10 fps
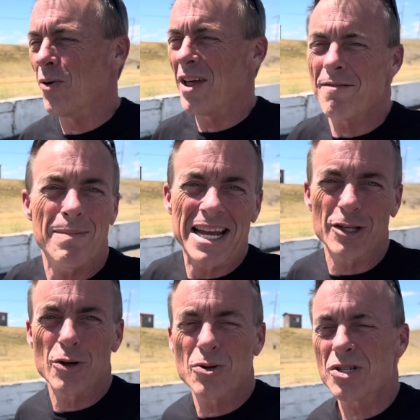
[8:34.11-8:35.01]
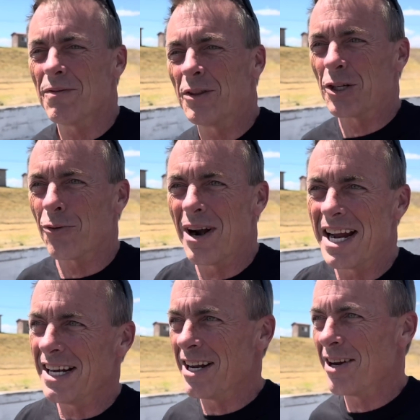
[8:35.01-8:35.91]
They've made use of the
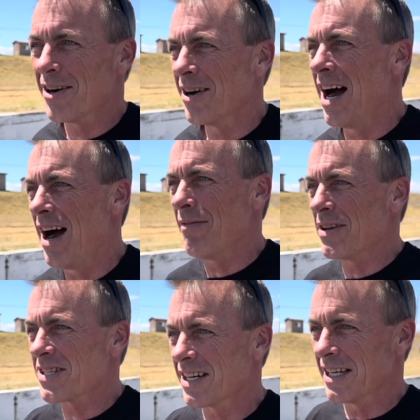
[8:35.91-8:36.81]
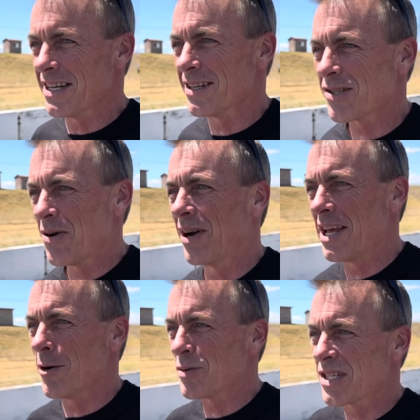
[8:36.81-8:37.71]
terrain here. Obviously, certainly
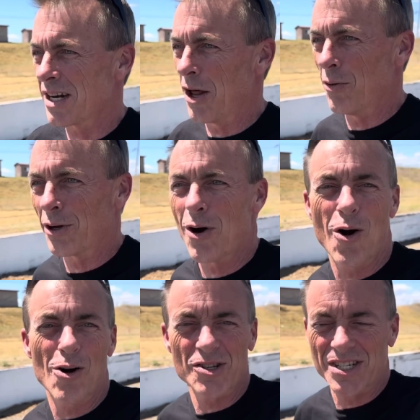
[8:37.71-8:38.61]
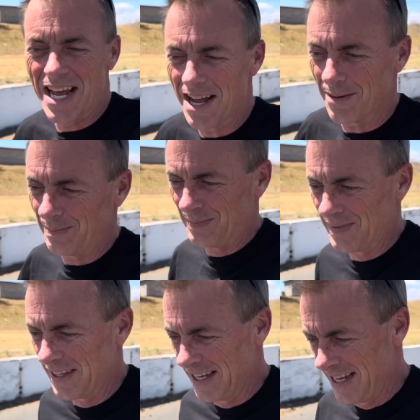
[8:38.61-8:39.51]
helps slow the cars down.
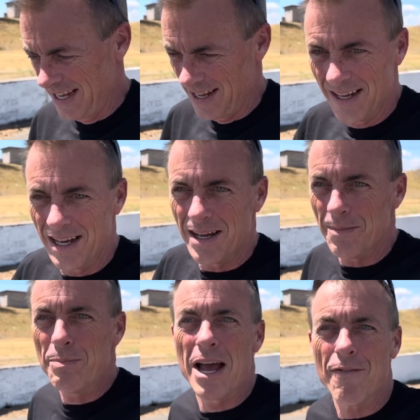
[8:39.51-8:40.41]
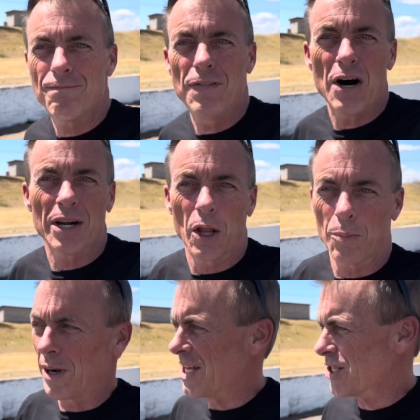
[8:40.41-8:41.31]
Be a fun little
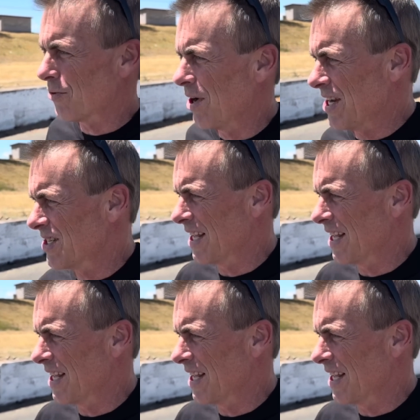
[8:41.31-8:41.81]
place to race.